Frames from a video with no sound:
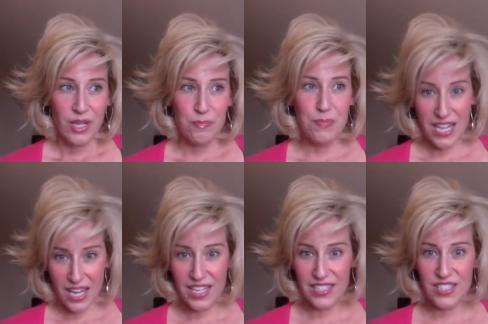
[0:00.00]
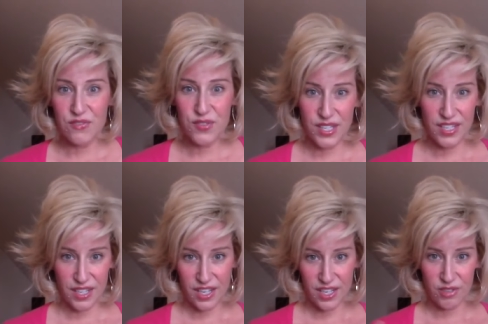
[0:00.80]
because of the,
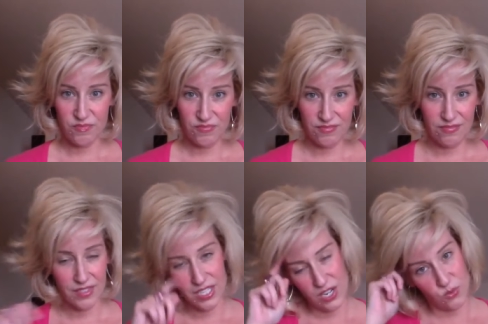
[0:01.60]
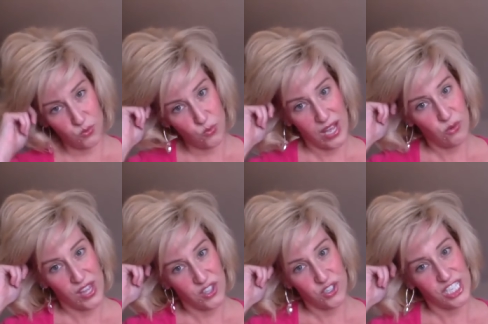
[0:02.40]
uh, you know, wet
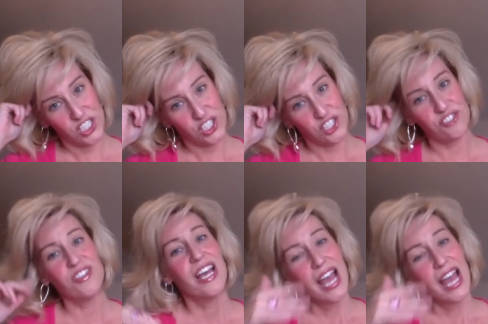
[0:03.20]
weather issue,